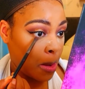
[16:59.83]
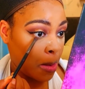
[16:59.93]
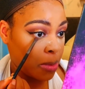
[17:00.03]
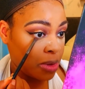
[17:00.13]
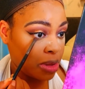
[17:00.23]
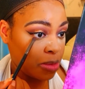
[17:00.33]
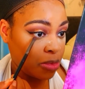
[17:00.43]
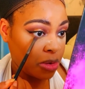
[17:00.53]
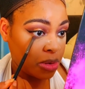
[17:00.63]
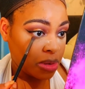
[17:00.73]
Was it this
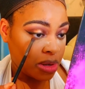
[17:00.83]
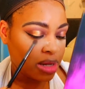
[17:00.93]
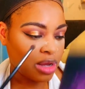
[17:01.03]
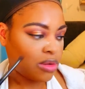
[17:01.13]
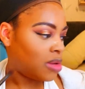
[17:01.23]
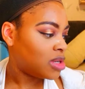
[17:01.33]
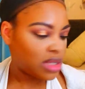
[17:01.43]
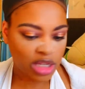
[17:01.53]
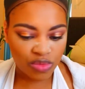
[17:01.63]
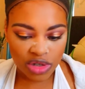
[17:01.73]
brush? No, it wasn't
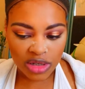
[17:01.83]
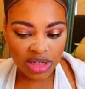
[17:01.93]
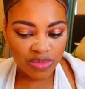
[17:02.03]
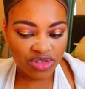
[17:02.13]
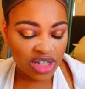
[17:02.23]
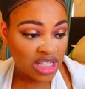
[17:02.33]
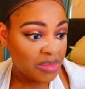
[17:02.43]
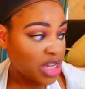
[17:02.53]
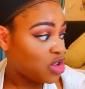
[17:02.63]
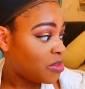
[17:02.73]
this brush because this brush is a
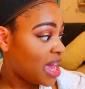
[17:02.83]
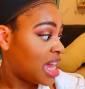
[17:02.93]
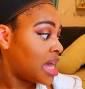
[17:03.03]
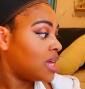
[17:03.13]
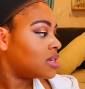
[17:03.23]
bit too big.